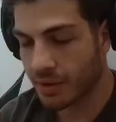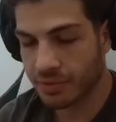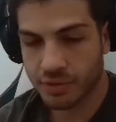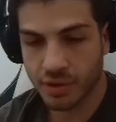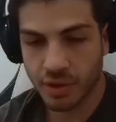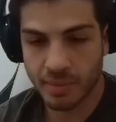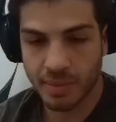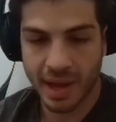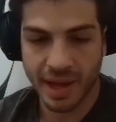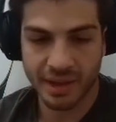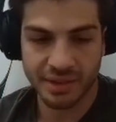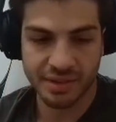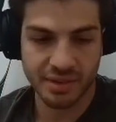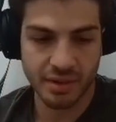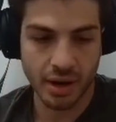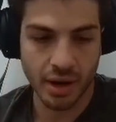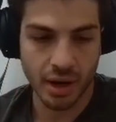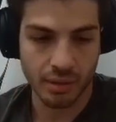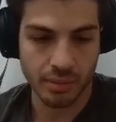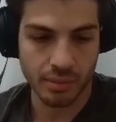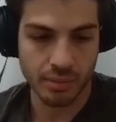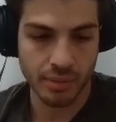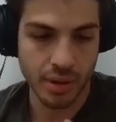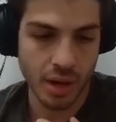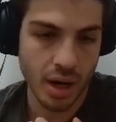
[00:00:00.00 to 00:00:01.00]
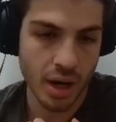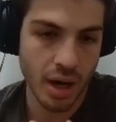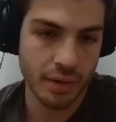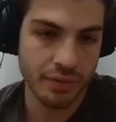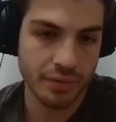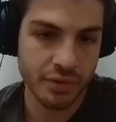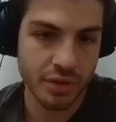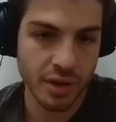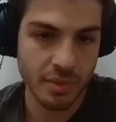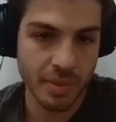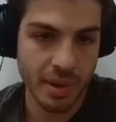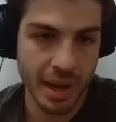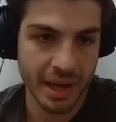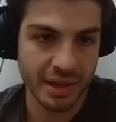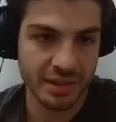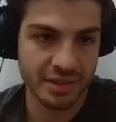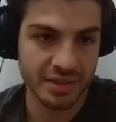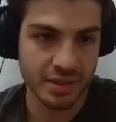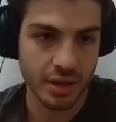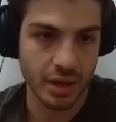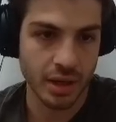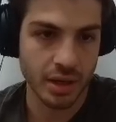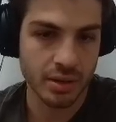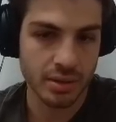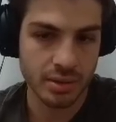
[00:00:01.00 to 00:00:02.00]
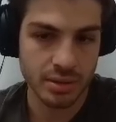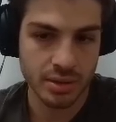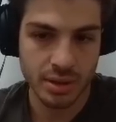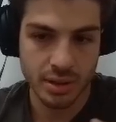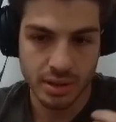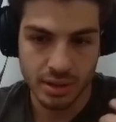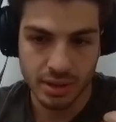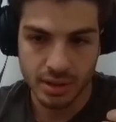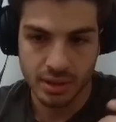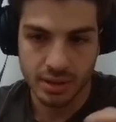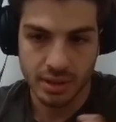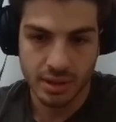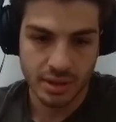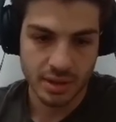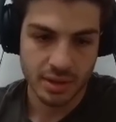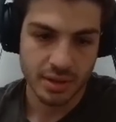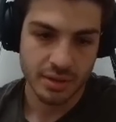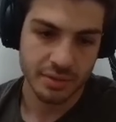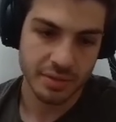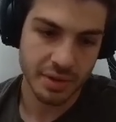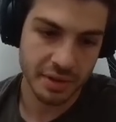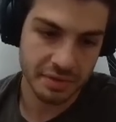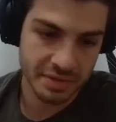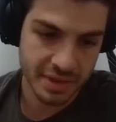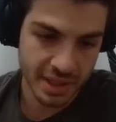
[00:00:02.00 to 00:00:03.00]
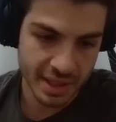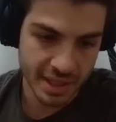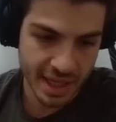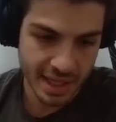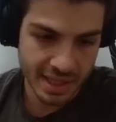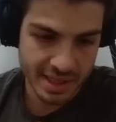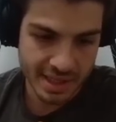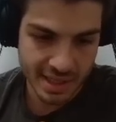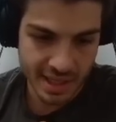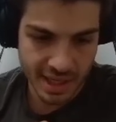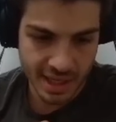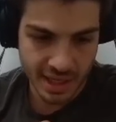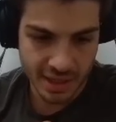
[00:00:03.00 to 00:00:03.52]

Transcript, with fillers: to a bad start. We're not off to a bad start. 15x there.